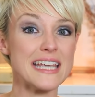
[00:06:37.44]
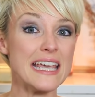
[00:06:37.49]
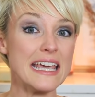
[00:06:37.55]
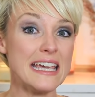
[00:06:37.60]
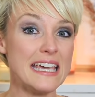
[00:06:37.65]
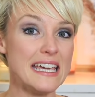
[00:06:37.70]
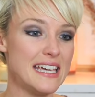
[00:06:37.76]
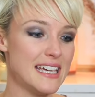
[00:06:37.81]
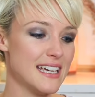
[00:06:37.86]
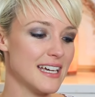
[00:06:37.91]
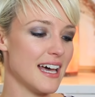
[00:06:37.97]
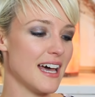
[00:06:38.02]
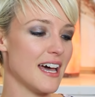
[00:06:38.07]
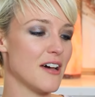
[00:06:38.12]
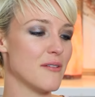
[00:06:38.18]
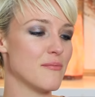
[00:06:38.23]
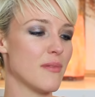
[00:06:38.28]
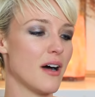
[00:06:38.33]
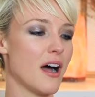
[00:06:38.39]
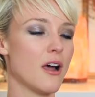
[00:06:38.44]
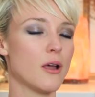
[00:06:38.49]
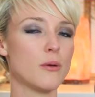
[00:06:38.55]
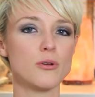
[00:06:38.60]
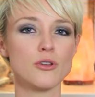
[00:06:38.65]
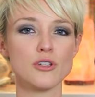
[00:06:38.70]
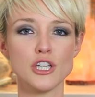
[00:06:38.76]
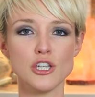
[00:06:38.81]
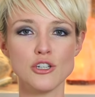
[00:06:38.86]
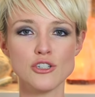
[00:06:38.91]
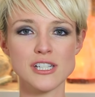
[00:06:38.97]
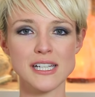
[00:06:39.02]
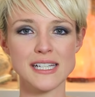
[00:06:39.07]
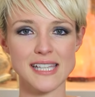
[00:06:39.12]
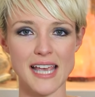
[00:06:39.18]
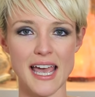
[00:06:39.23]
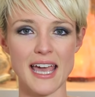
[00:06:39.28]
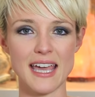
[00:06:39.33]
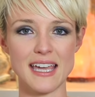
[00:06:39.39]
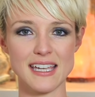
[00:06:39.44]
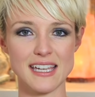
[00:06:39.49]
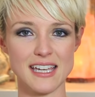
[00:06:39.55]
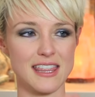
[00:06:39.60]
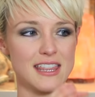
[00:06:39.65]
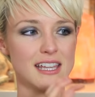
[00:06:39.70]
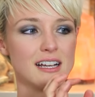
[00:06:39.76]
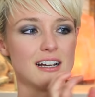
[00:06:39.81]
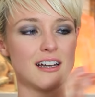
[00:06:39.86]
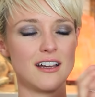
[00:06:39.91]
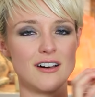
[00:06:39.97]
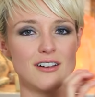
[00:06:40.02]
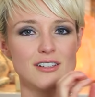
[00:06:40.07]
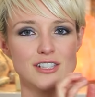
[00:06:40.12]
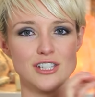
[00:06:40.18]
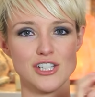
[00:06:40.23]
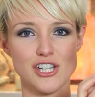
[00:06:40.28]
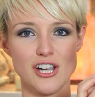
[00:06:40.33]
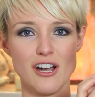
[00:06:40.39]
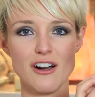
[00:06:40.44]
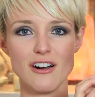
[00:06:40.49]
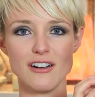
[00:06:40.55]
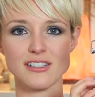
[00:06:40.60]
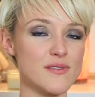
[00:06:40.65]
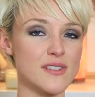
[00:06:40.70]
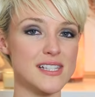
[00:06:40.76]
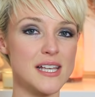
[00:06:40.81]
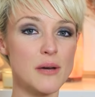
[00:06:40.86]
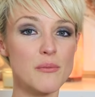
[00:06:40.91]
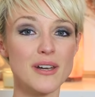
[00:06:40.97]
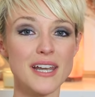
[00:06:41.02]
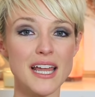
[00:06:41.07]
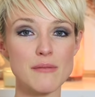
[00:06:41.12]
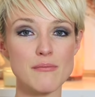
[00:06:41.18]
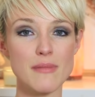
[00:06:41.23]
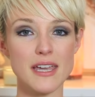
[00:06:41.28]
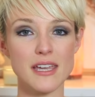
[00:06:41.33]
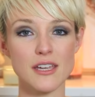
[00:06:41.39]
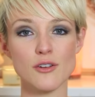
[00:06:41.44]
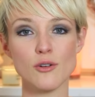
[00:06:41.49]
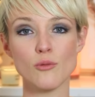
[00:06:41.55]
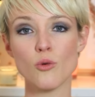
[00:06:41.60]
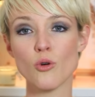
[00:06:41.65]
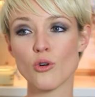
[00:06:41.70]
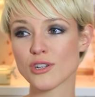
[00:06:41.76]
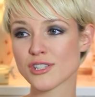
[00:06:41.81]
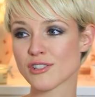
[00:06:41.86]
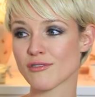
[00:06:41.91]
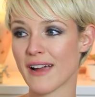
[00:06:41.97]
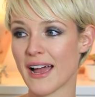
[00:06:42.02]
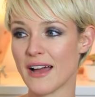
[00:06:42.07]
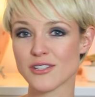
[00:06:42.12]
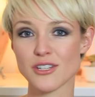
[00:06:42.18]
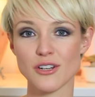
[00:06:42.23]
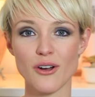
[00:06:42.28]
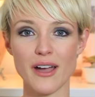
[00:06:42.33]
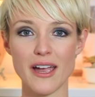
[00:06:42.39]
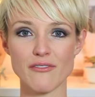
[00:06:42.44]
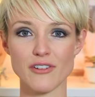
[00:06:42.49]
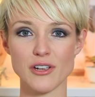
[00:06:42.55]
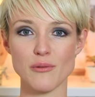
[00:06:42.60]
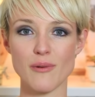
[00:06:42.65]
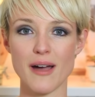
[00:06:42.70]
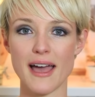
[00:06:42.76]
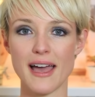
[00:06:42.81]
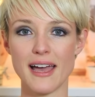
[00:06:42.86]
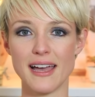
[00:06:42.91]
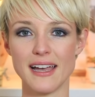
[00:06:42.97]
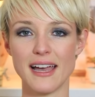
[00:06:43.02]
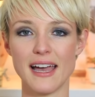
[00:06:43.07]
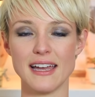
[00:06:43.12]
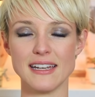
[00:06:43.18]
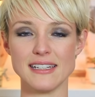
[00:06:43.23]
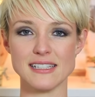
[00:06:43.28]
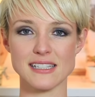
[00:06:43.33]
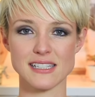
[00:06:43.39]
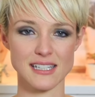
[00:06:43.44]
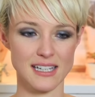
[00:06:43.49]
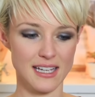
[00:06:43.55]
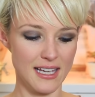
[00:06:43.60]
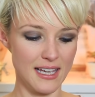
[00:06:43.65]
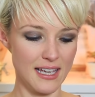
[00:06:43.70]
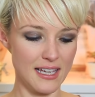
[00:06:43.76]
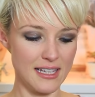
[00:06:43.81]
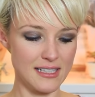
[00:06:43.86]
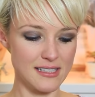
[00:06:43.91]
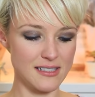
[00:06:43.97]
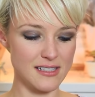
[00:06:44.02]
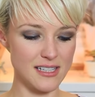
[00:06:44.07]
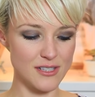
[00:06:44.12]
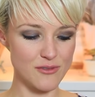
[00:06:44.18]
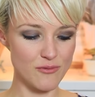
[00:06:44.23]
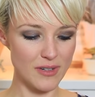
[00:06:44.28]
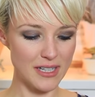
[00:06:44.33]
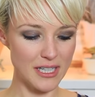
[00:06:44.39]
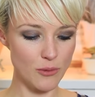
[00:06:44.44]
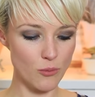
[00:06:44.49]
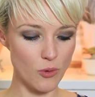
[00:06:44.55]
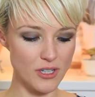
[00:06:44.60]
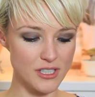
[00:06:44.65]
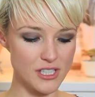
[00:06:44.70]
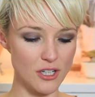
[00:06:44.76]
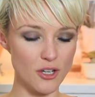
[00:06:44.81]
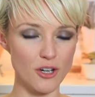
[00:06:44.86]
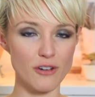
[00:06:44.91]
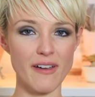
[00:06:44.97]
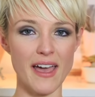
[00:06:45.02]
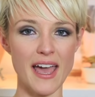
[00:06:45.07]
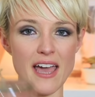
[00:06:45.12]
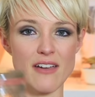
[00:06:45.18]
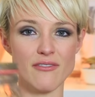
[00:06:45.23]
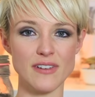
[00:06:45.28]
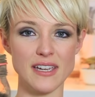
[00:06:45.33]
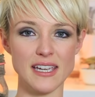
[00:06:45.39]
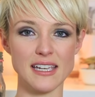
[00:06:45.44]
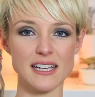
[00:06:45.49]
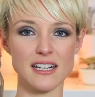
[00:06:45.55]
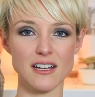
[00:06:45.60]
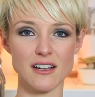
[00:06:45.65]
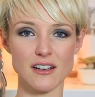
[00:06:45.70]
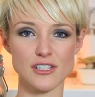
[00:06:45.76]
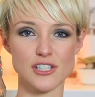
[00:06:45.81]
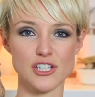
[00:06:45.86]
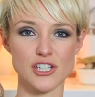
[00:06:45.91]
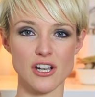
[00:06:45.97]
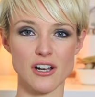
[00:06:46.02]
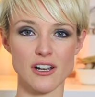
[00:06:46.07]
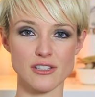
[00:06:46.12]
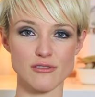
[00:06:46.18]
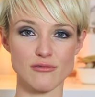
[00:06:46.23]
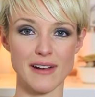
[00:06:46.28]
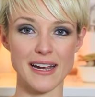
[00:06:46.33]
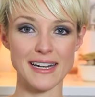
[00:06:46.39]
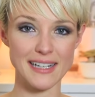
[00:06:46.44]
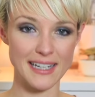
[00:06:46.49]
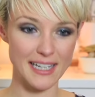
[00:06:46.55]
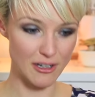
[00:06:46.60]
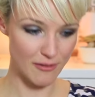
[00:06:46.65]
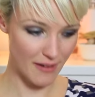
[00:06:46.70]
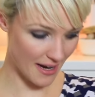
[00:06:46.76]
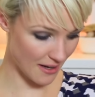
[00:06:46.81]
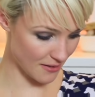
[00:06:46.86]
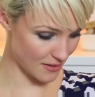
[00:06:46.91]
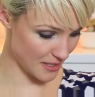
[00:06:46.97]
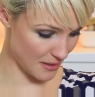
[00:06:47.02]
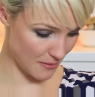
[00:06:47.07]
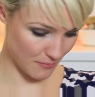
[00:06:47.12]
tea, I will usually take the glass jar. For someone like me who walks around a lot everywhere and doesn't really want a lot of heavy glass jars rattling around